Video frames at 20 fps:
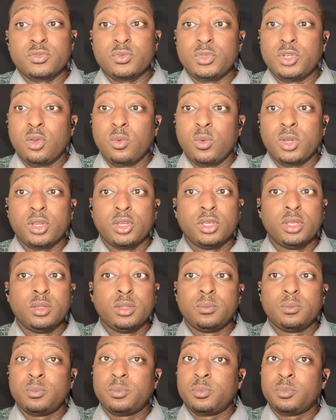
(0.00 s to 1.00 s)
We don't want
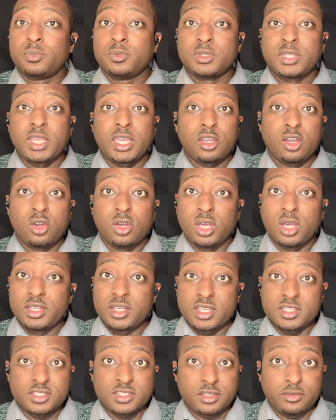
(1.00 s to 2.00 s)
to take on
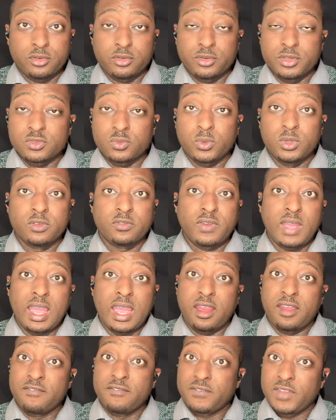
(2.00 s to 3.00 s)
unnecessary risks with
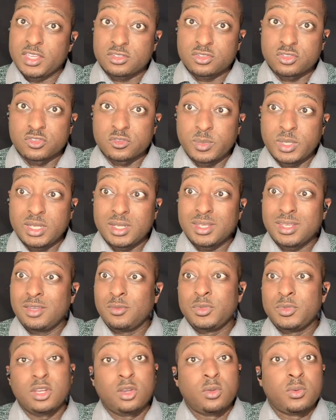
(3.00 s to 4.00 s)
our investors' money,
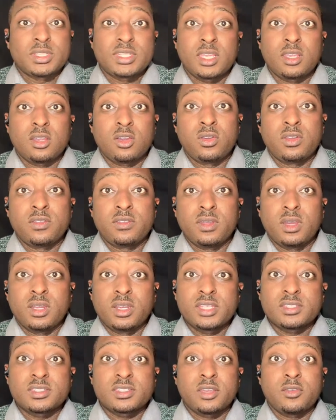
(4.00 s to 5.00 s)
and we don't want to take on
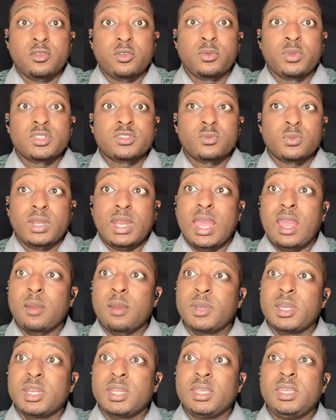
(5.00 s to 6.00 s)
unnecessary risks with our
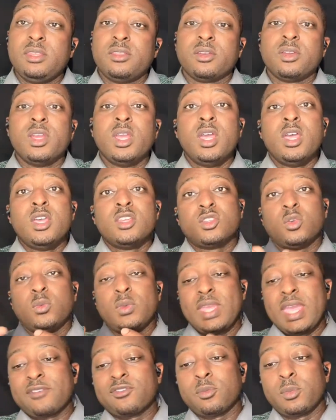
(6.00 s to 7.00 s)
money either. So
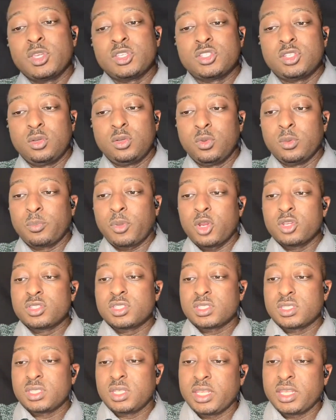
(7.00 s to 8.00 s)
we have to make sure that we're
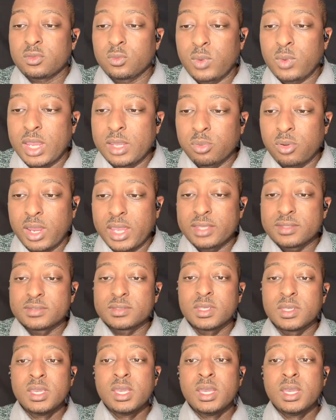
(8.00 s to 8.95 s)
purchasing at the right price.